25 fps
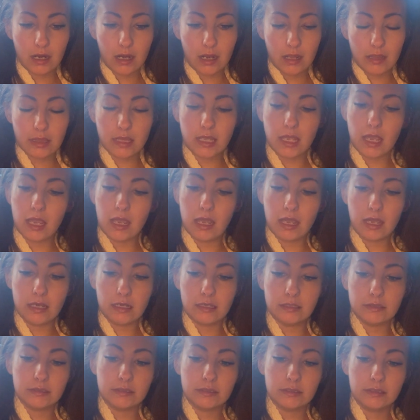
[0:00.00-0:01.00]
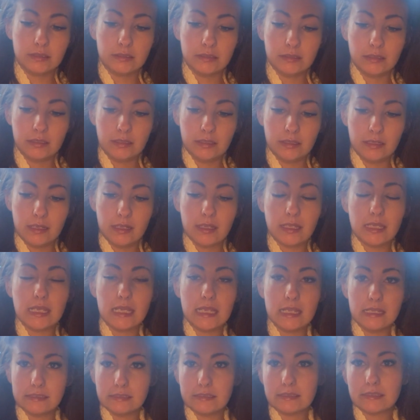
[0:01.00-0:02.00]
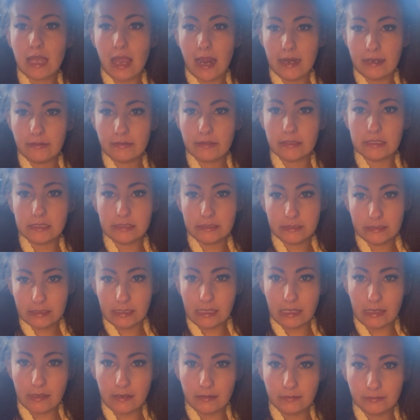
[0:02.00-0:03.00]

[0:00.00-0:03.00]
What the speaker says: the east side of the sea,